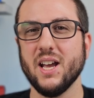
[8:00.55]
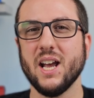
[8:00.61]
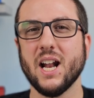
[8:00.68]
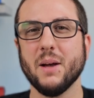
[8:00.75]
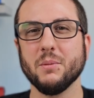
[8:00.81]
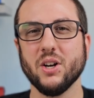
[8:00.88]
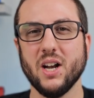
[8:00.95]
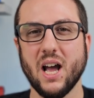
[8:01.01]

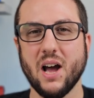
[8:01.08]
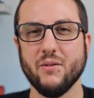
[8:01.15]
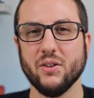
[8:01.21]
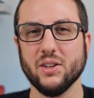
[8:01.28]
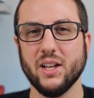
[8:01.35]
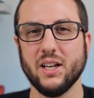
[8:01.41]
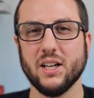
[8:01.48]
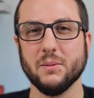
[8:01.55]
I'm going to have a
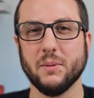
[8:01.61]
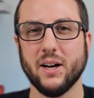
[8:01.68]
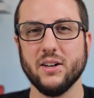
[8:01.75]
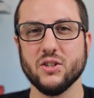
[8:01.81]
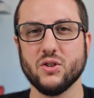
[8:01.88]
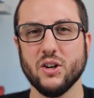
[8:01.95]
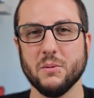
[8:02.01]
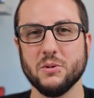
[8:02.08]
link in my
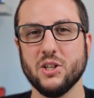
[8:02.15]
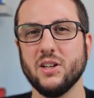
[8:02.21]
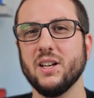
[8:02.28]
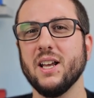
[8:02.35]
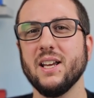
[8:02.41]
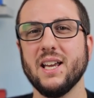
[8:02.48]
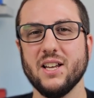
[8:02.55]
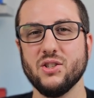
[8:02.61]
description
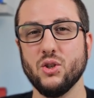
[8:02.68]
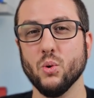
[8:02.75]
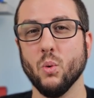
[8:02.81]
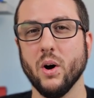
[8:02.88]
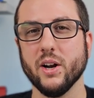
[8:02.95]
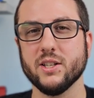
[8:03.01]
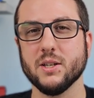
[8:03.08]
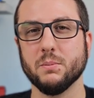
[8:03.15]
in case you
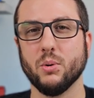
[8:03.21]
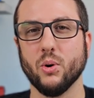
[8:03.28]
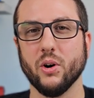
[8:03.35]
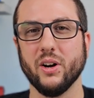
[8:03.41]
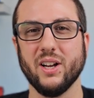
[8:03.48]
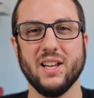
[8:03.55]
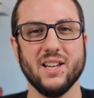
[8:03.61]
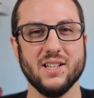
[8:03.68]
want to
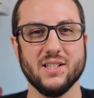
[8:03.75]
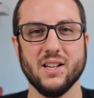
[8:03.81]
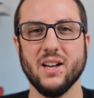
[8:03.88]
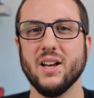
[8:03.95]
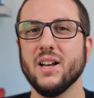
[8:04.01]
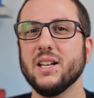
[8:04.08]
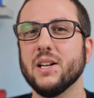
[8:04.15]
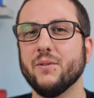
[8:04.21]
support his
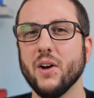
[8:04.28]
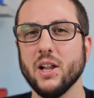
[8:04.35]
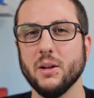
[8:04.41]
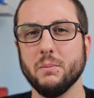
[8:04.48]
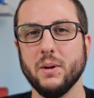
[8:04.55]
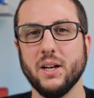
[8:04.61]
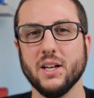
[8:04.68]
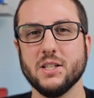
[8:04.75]

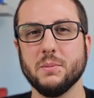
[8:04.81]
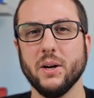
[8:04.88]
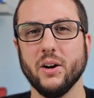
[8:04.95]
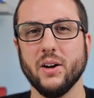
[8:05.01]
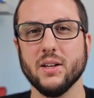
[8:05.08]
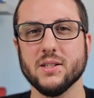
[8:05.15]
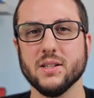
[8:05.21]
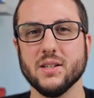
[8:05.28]
development
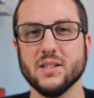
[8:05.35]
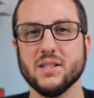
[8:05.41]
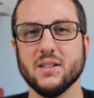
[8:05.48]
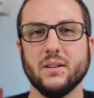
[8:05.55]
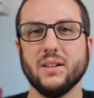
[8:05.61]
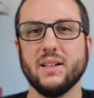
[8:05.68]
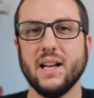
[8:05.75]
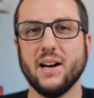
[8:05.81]
experiences.
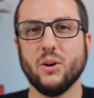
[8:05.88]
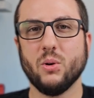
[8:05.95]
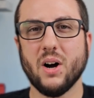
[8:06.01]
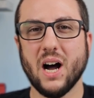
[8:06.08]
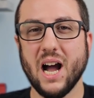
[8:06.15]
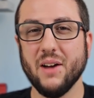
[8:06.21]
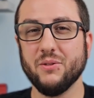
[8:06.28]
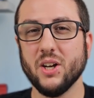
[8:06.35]
Now,
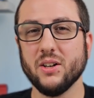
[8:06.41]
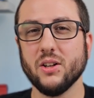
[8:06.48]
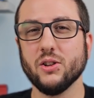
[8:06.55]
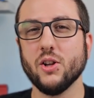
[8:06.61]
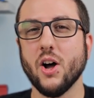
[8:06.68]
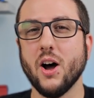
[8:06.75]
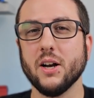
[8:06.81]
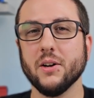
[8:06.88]
I've done a
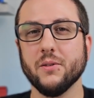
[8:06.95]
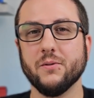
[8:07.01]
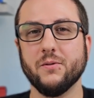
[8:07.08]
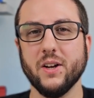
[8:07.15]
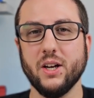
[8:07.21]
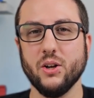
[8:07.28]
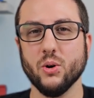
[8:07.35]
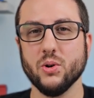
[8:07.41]
lot of
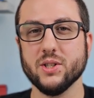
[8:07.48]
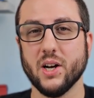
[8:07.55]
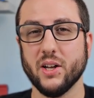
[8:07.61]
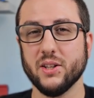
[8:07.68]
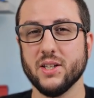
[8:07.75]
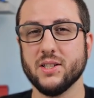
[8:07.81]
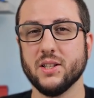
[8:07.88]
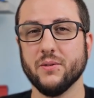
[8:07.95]
videos on
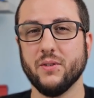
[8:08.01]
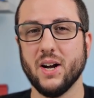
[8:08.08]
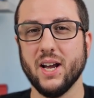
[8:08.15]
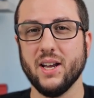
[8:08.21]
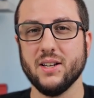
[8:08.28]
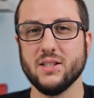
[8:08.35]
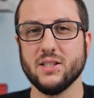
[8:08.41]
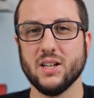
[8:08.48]
this
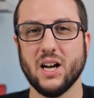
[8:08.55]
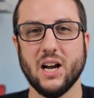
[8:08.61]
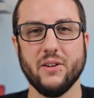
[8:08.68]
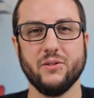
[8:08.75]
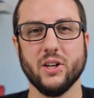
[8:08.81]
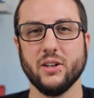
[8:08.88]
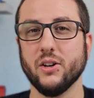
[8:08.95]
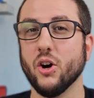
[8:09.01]
device. I've
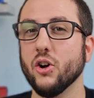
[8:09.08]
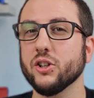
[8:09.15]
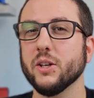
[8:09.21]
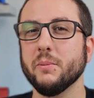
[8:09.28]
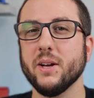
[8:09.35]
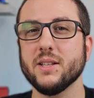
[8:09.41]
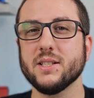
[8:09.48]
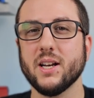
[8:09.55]
done an
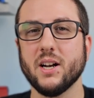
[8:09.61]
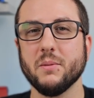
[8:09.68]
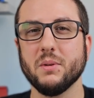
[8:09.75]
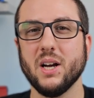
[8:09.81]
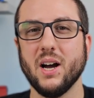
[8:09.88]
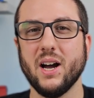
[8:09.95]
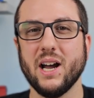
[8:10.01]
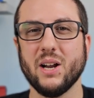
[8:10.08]
ultimate setup
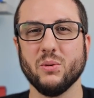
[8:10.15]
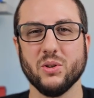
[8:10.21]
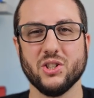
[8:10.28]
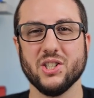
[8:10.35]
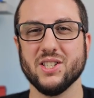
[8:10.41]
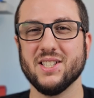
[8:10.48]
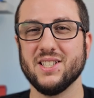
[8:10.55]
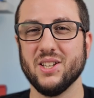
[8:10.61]
guide, which
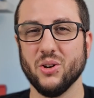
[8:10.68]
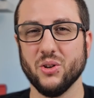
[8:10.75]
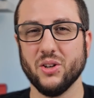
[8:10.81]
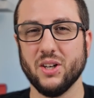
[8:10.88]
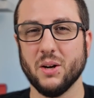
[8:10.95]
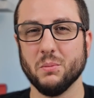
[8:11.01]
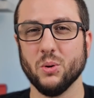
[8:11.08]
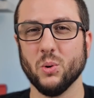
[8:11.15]
is still the
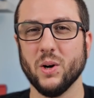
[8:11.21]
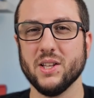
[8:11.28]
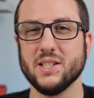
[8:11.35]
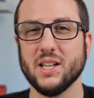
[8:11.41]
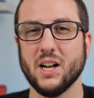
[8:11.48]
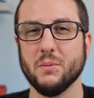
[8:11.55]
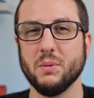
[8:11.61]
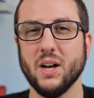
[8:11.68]
#1
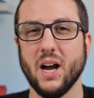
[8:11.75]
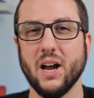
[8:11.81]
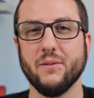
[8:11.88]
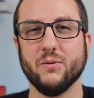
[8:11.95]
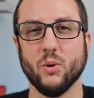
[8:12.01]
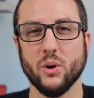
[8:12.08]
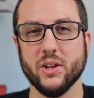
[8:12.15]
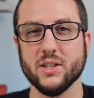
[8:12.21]
setup guide
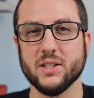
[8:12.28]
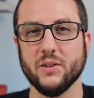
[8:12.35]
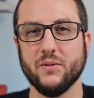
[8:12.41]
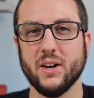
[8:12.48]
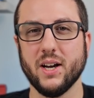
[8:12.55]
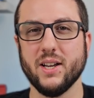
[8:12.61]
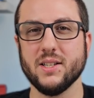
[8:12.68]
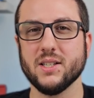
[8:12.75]
for this
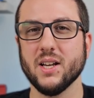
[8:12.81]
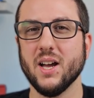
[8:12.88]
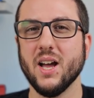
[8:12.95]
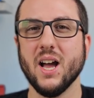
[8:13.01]
device.